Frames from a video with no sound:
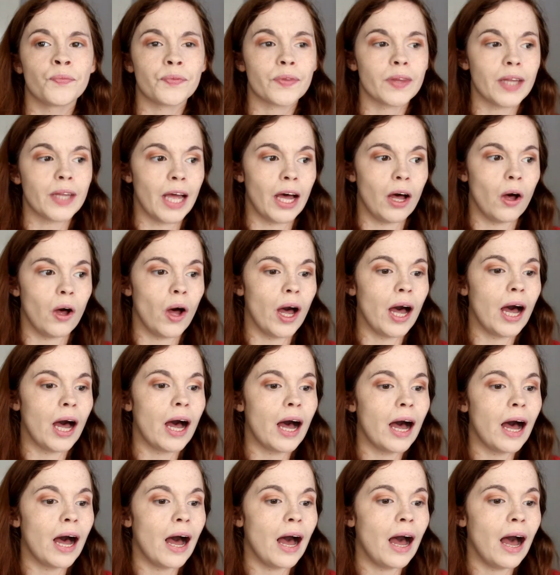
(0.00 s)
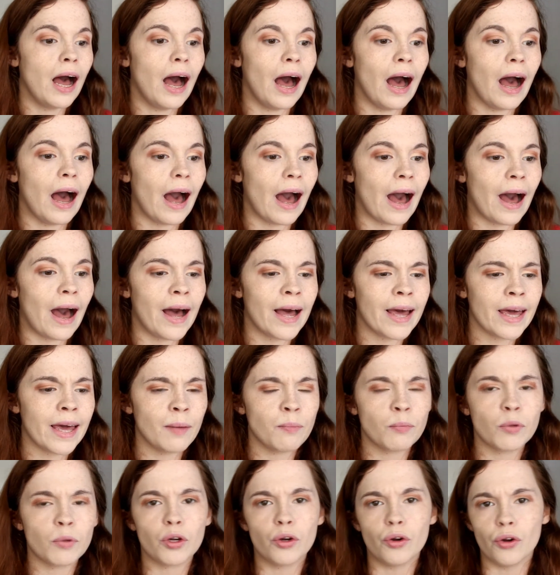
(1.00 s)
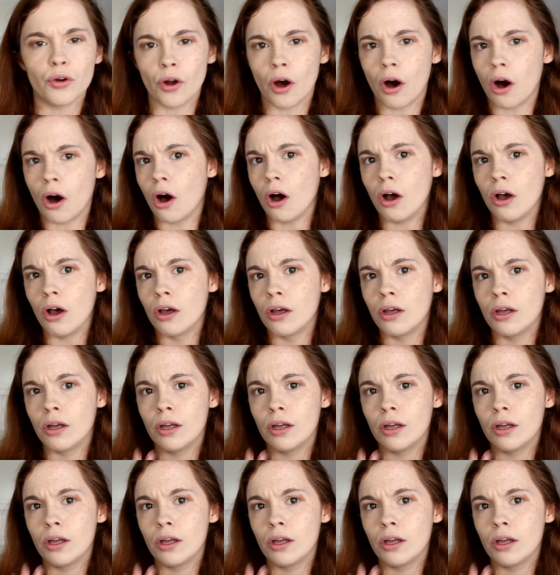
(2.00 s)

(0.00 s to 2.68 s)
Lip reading: Now, I'm not